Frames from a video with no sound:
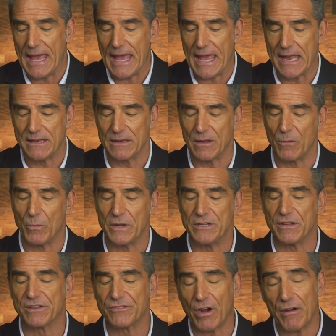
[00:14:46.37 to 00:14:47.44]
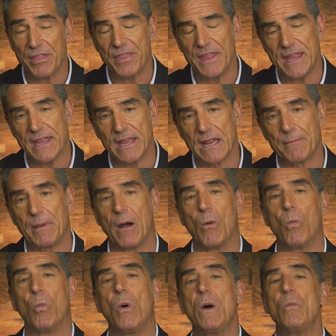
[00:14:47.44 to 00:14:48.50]
And when you start thinking about
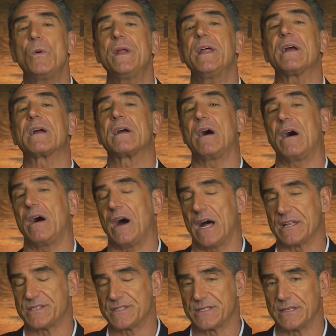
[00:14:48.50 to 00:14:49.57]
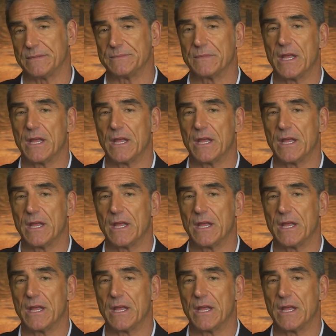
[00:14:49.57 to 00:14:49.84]
what would it cost